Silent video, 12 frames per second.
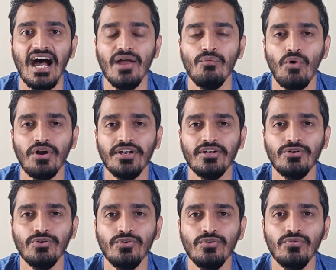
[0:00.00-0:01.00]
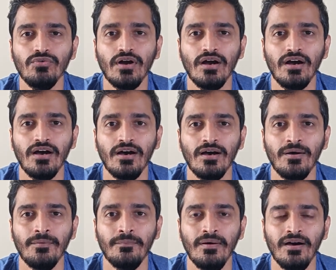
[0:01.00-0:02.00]
I wanted to
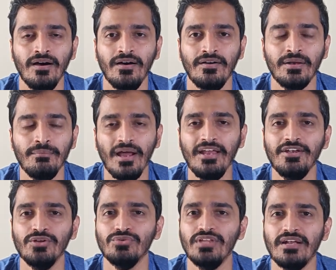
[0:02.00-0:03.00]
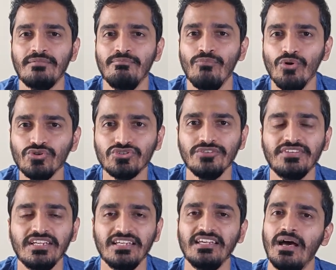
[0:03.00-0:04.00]
remind you that most of
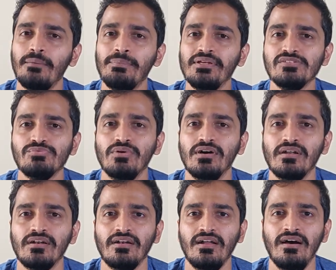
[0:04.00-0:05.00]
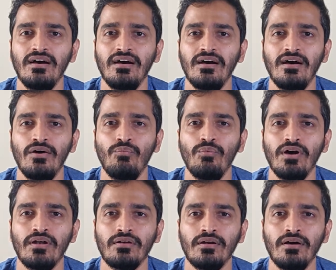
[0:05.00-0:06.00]
the ERPs
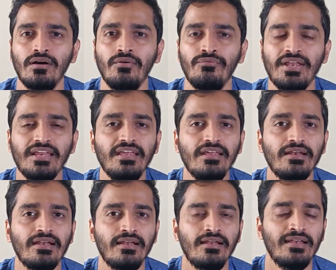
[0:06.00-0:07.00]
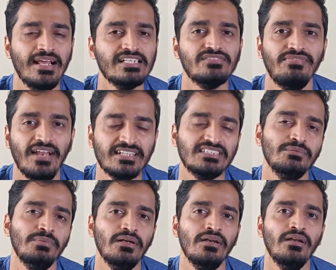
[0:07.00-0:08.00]
were very less
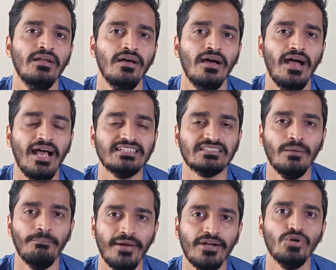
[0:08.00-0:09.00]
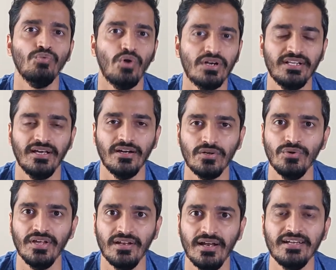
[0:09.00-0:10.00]
flexible as compared to what they are
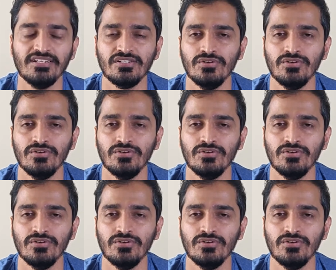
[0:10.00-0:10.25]
today, right?